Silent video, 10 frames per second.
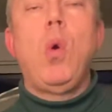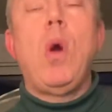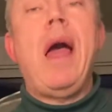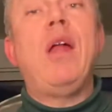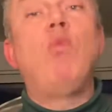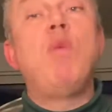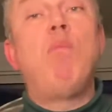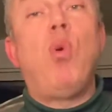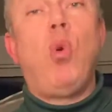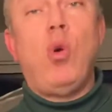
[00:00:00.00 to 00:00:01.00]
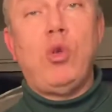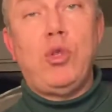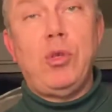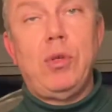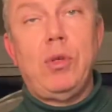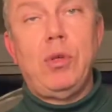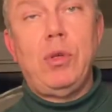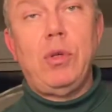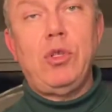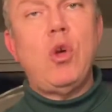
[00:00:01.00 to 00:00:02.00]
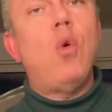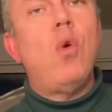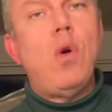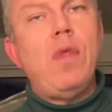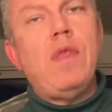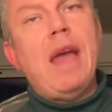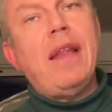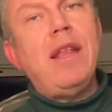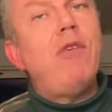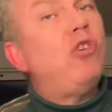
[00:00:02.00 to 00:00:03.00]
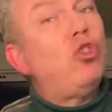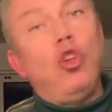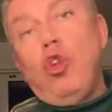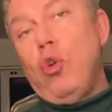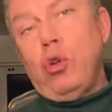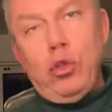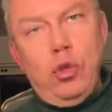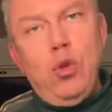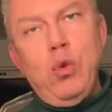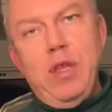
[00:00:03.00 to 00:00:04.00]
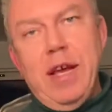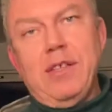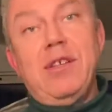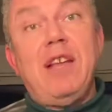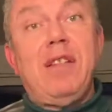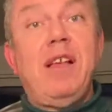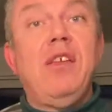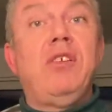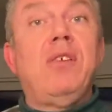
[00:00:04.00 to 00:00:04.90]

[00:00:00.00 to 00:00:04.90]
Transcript: and we pause. So the idea is not to do the exercise like this.